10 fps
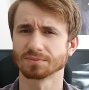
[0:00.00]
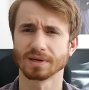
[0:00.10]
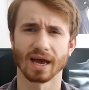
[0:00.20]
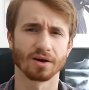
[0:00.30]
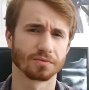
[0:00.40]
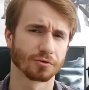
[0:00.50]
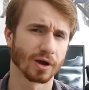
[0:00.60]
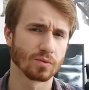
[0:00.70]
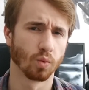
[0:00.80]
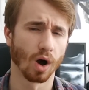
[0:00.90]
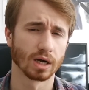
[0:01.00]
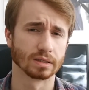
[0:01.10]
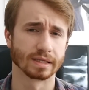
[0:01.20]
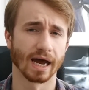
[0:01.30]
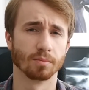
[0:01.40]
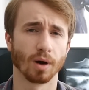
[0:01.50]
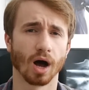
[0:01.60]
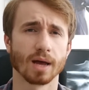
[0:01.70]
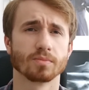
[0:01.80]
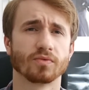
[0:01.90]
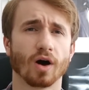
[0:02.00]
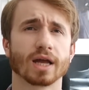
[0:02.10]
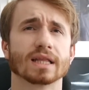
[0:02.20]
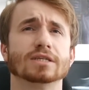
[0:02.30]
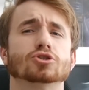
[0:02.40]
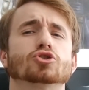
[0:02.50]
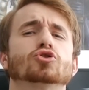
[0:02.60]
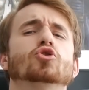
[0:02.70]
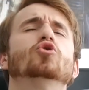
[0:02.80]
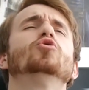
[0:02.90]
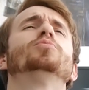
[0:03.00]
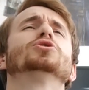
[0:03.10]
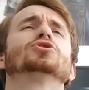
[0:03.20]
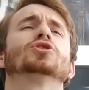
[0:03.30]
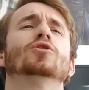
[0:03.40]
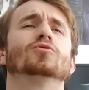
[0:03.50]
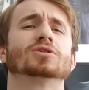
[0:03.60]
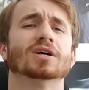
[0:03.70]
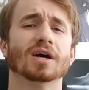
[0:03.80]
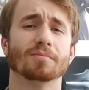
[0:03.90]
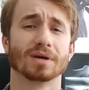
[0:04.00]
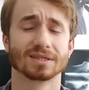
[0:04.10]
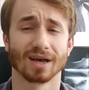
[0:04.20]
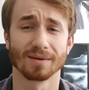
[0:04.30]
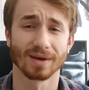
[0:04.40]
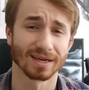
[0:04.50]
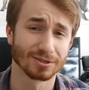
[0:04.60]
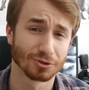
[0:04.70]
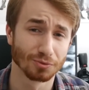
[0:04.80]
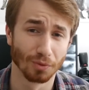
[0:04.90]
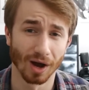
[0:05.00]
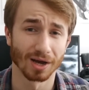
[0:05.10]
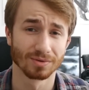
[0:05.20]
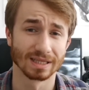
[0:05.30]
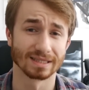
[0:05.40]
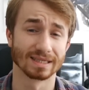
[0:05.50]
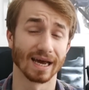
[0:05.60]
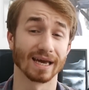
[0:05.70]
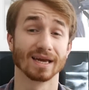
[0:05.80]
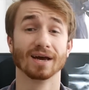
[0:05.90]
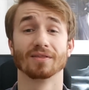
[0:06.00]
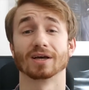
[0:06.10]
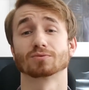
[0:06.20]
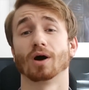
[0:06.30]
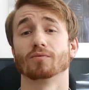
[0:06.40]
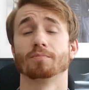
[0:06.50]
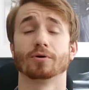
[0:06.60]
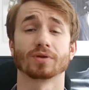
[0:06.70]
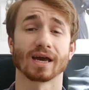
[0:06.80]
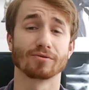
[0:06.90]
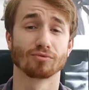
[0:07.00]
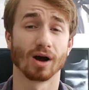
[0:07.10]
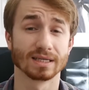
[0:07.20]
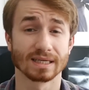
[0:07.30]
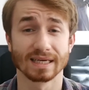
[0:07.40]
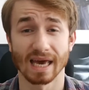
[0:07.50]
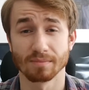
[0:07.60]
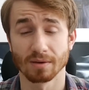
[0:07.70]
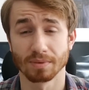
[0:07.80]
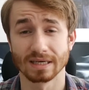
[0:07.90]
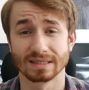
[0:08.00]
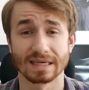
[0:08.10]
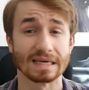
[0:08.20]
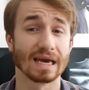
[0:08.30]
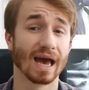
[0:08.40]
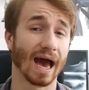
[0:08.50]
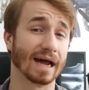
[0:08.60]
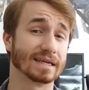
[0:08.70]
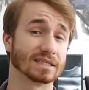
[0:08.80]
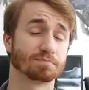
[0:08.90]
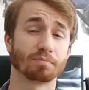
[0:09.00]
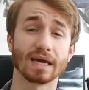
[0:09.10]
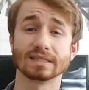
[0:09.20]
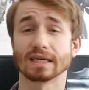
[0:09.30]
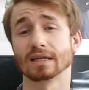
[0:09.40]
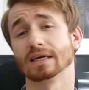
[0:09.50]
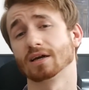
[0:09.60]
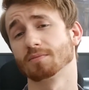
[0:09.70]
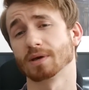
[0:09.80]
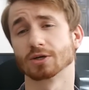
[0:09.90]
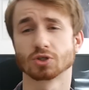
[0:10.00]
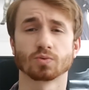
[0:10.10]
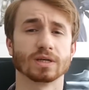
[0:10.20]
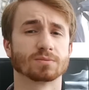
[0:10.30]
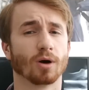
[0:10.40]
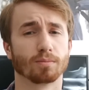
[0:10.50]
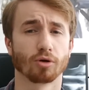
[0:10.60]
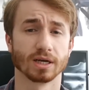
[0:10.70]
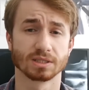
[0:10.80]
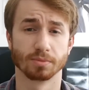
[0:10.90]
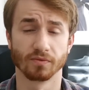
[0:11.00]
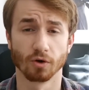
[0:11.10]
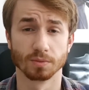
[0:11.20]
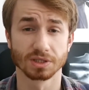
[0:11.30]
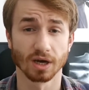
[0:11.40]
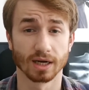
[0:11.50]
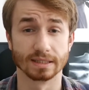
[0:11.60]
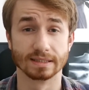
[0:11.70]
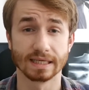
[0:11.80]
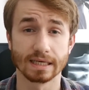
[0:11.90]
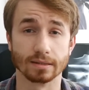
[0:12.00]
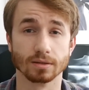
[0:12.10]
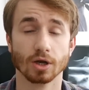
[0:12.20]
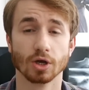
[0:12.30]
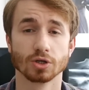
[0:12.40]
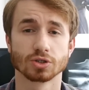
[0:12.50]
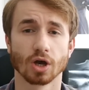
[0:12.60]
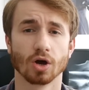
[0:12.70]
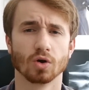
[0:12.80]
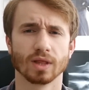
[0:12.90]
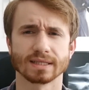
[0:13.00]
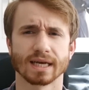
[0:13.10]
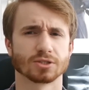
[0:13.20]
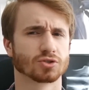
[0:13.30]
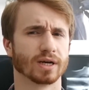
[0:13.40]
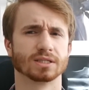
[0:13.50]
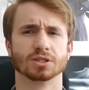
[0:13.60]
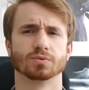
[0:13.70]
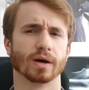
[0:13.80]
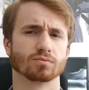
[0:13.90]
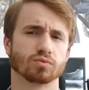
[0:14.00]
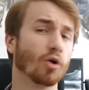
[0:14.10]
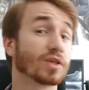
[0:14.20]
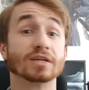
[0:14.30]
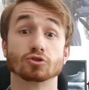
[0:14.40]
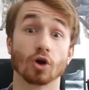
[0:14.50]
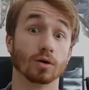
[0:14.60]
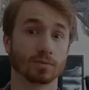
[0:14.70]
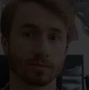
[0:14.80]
has been out for a while now, but I am finally super stoked because I'm getting to work with it today. That's right, we're building a Ryzen gaming PC, and it's basically going to be a sweet spot price to performance kind of deal. So let's get straight into it. Roll the intro.